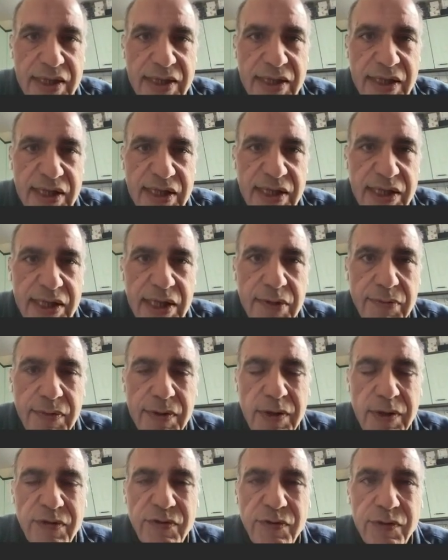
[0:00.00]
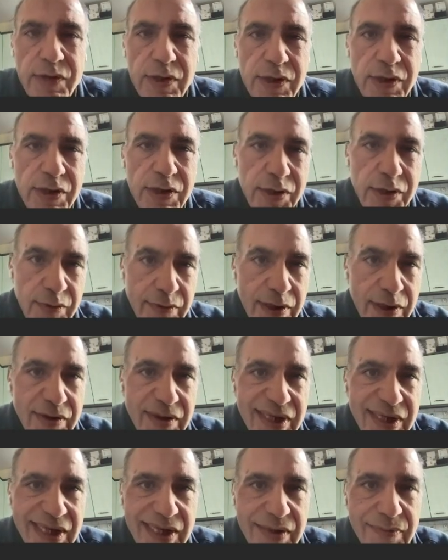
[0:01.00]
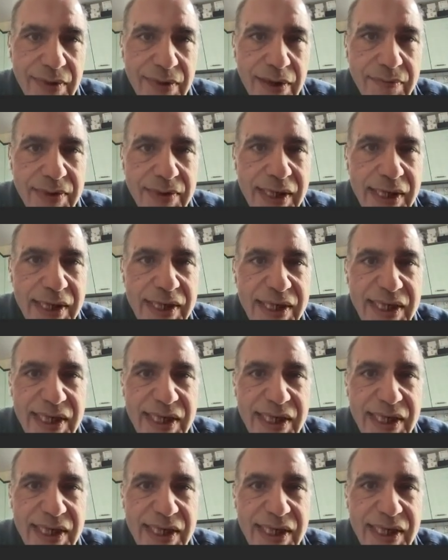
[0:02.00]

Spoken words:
Just a couple of words about sleep apnea.